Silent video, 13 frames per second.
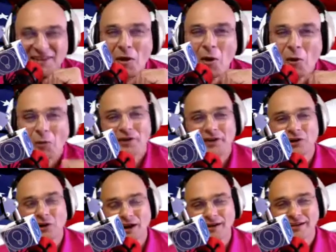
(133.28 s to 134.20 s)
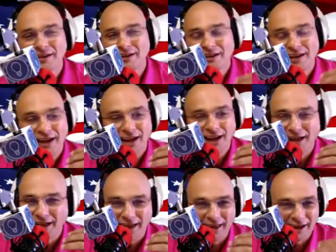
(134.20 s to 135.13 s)
Well, I
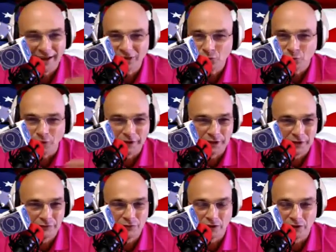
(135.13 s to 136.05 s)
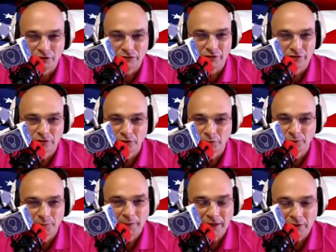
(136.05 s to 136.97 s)
just want to give our listeners a little bit
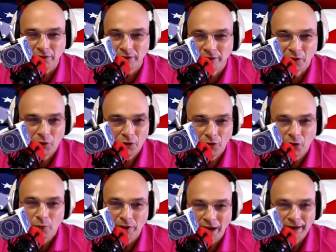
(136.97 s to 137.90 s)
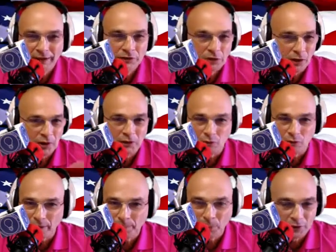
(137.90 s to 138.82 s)
of background. When I talk or
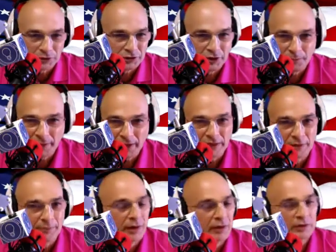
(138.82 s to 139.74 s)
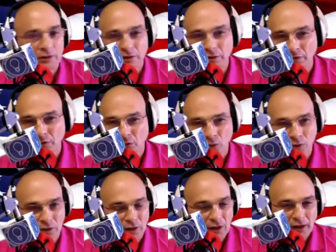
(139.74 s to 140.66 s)
I punch in Made in America,
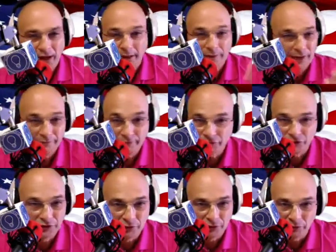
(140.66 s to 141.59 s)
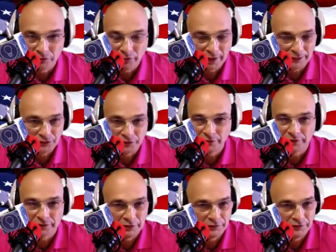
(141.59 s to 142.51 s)
I've seen you on
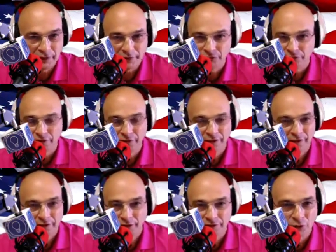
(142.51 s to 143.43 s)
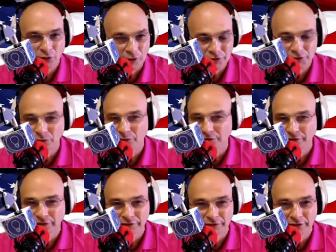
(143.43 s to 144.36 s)
TV, I've seen you on talk shows and
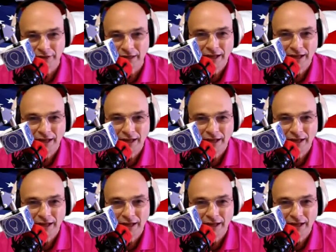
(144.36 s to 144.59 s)
things like that.